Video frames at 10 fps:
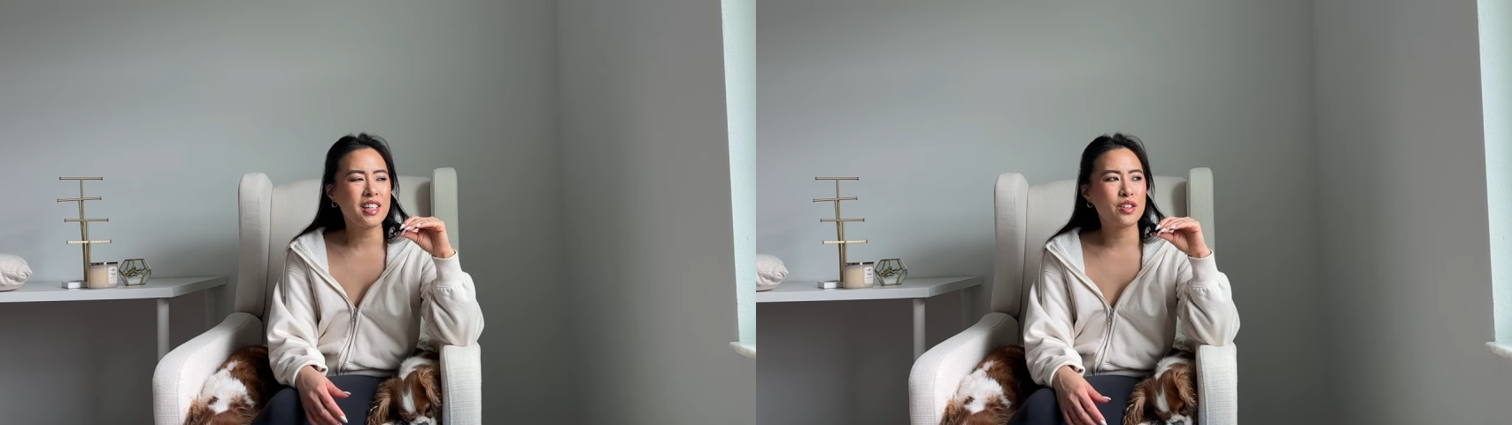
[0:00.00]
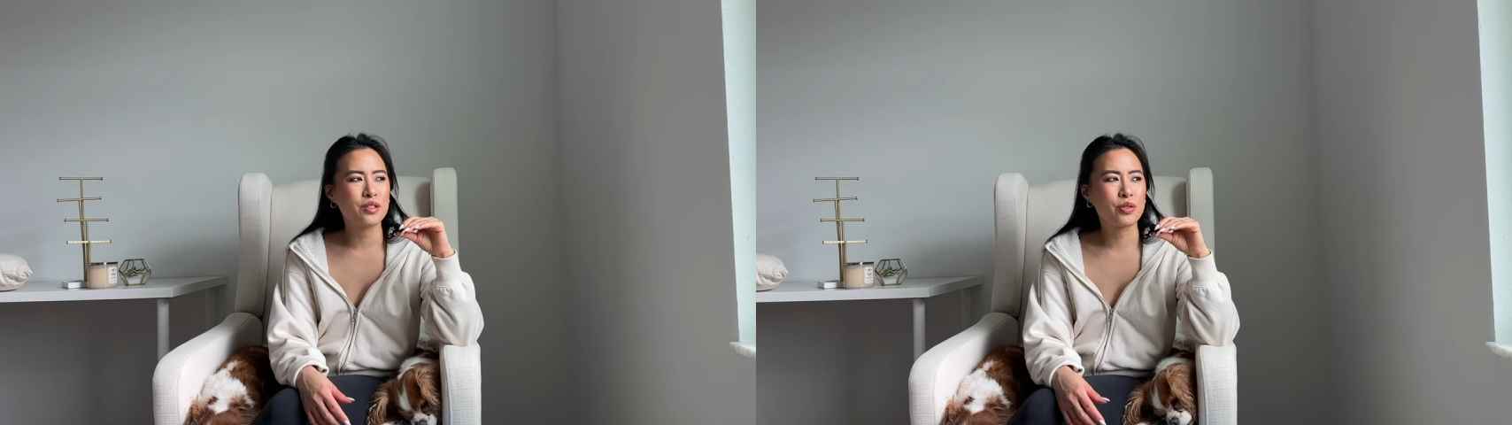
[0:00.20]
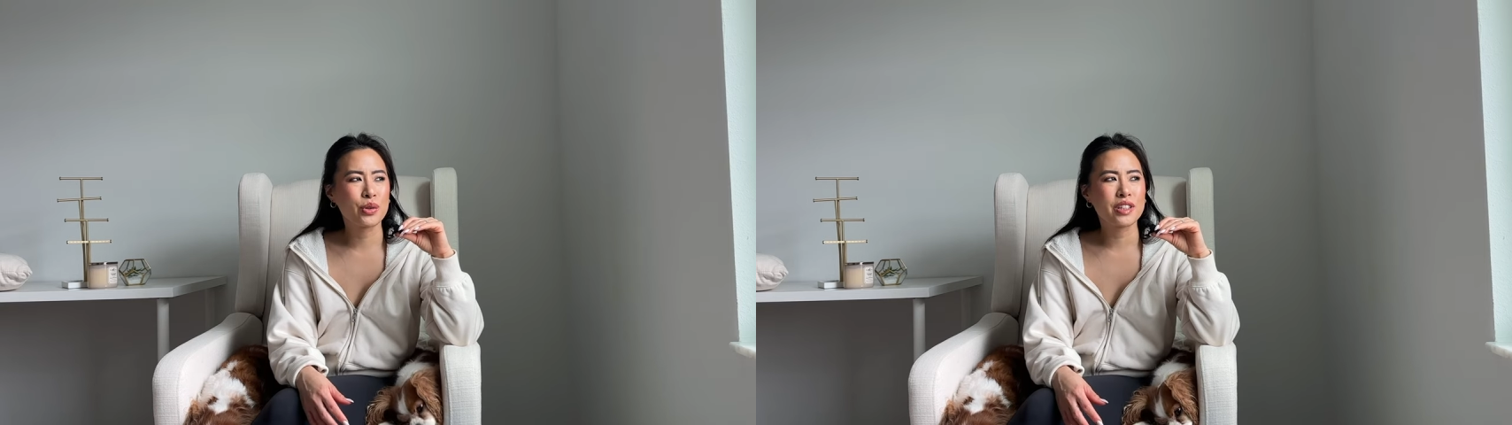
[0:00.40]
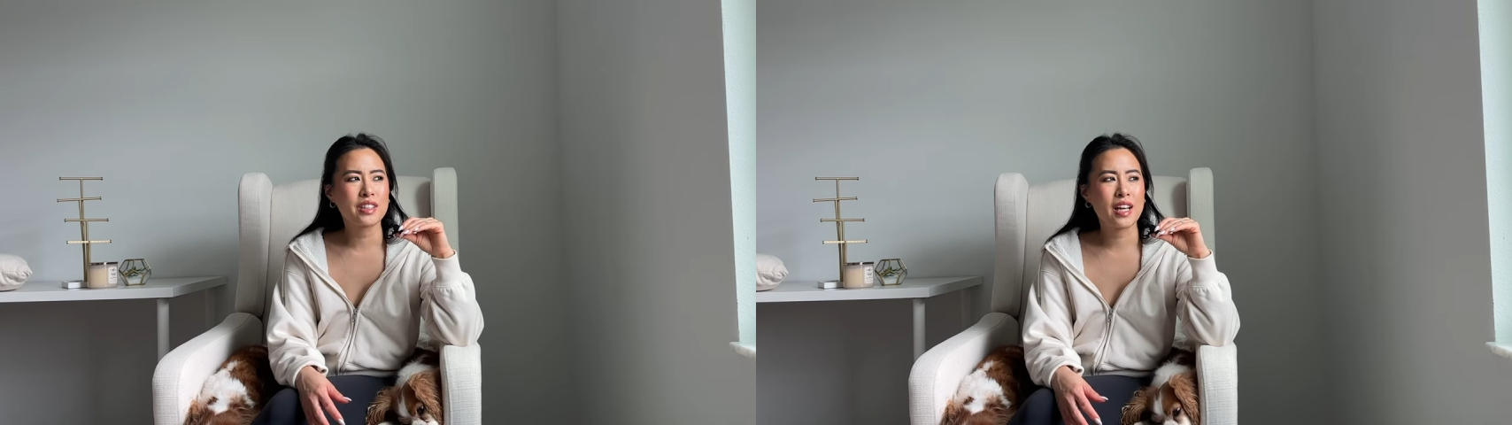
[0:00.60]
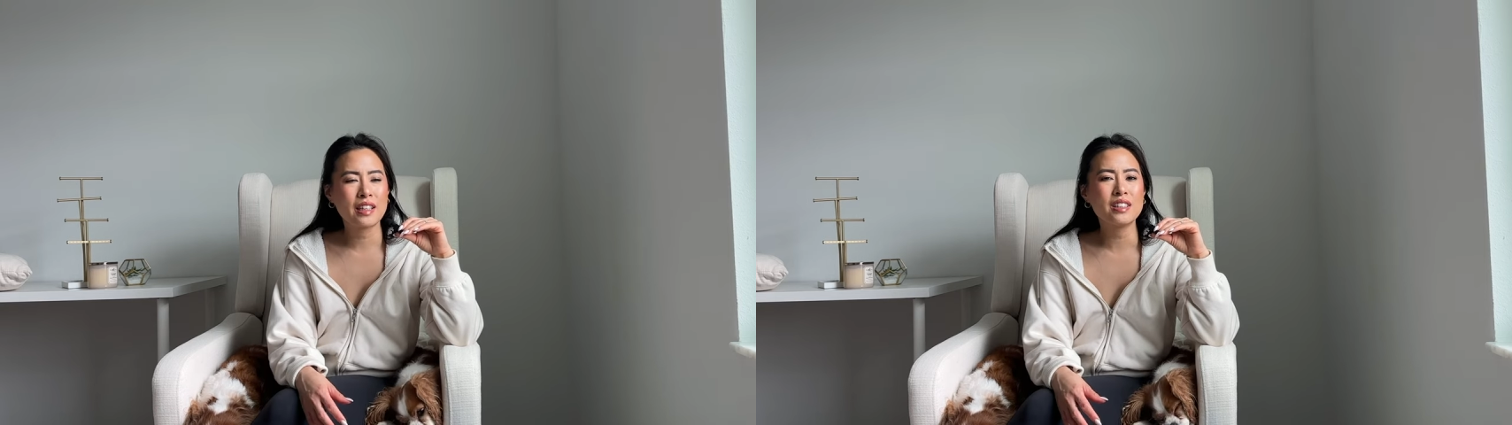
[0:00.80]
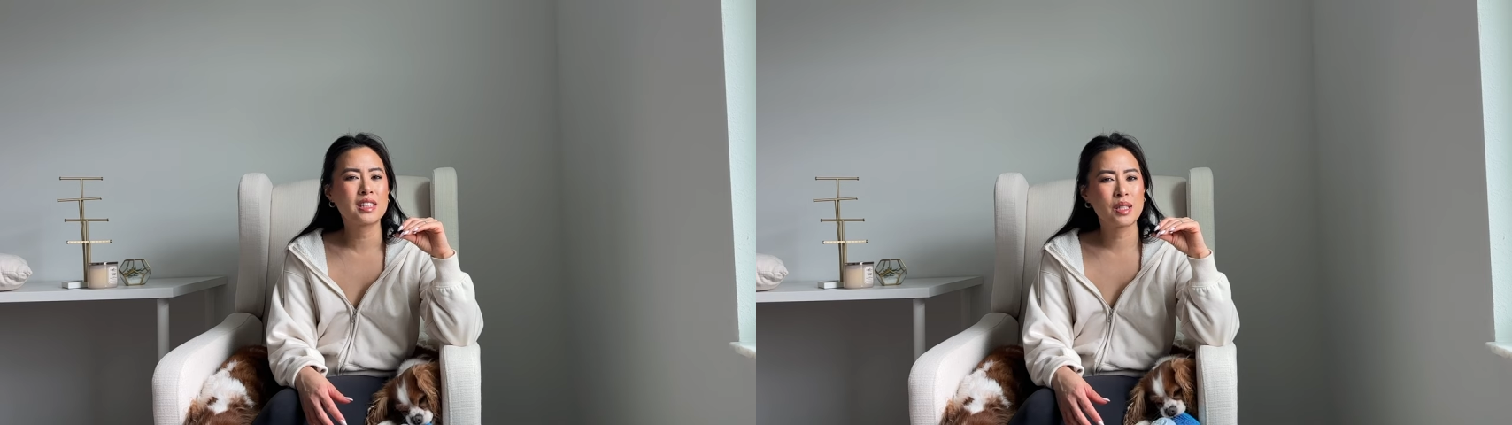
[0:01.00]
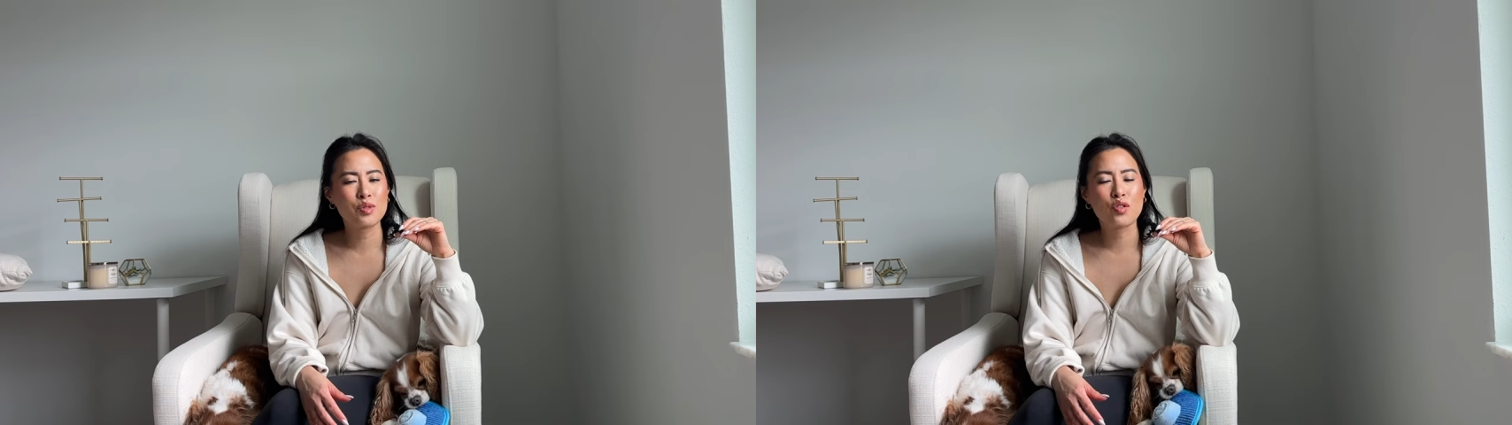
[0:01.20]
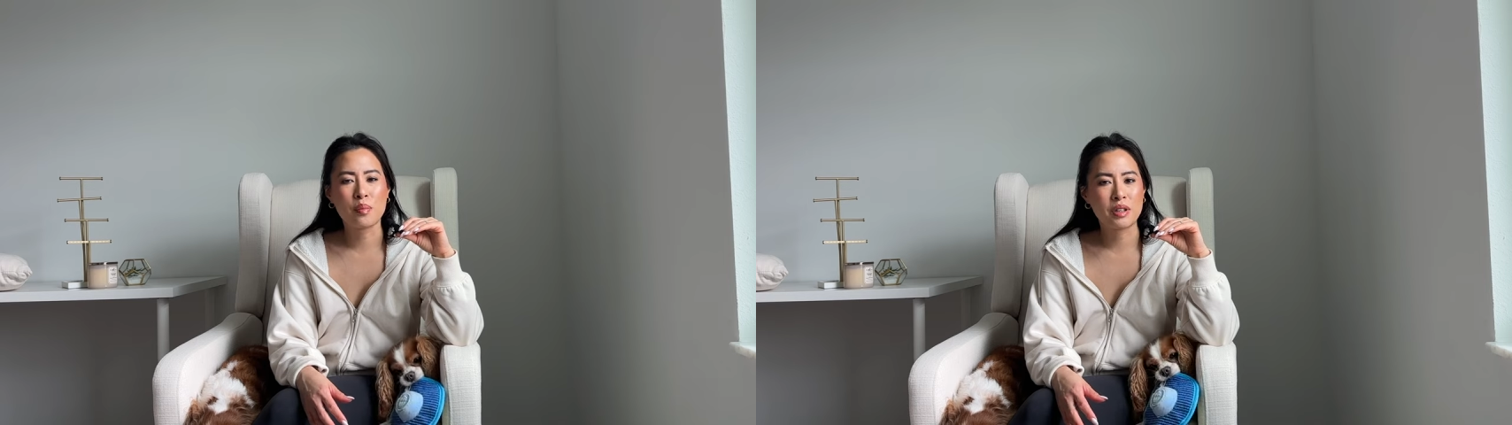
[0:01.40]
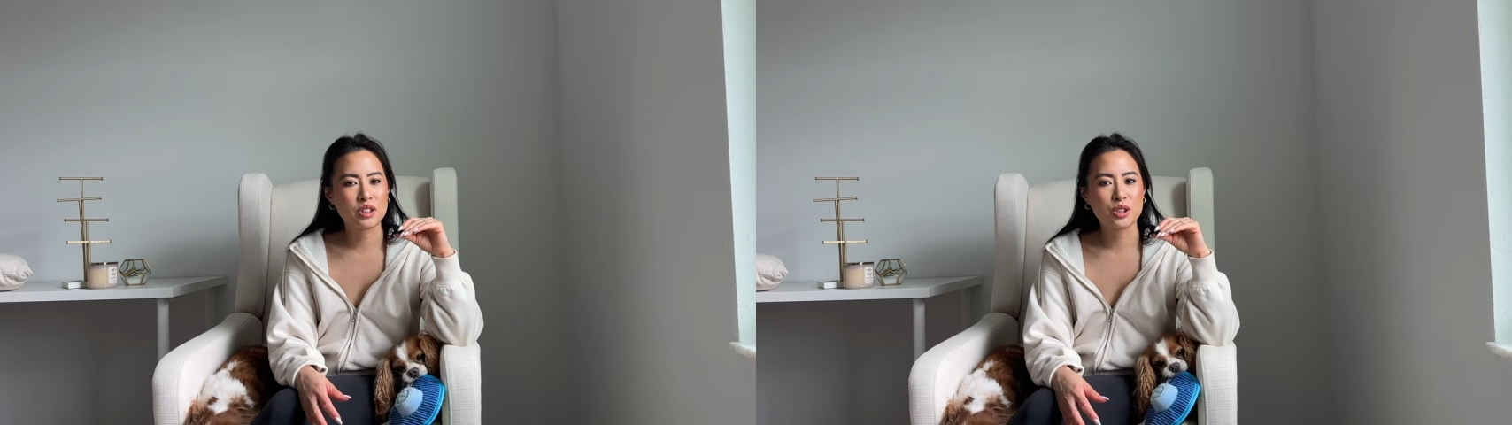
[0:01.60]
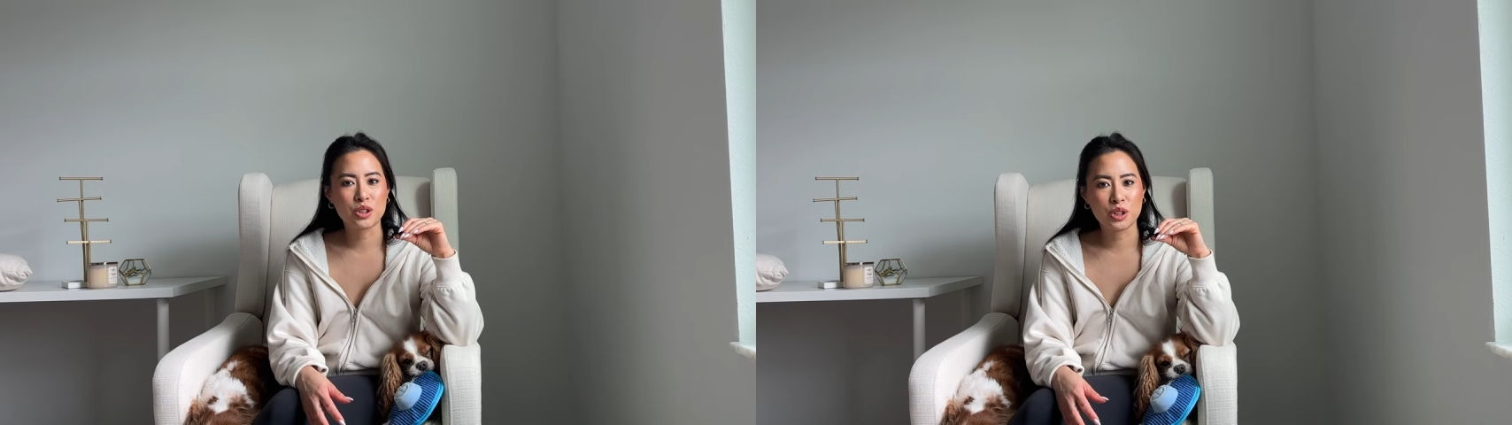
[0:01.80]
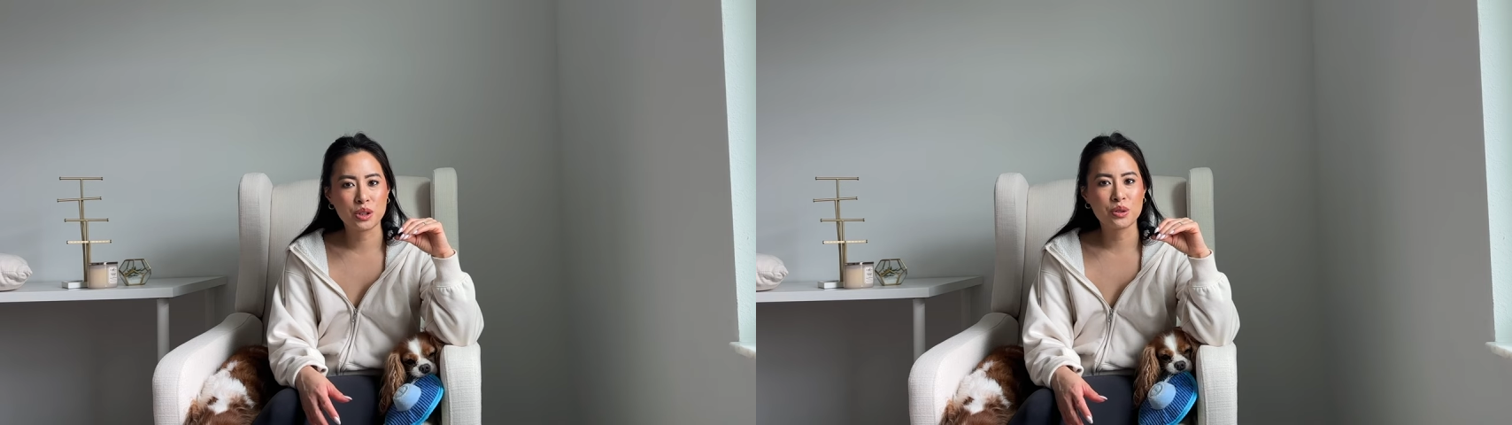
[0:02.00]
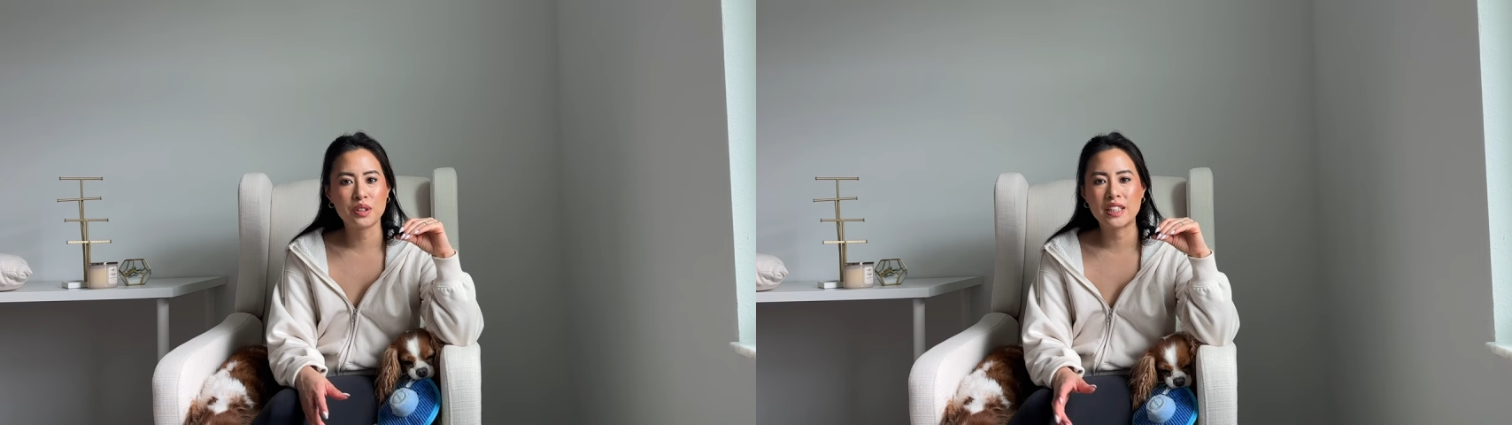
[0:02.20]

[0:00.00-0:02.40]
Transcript: here in Florida kind of seems familiar too.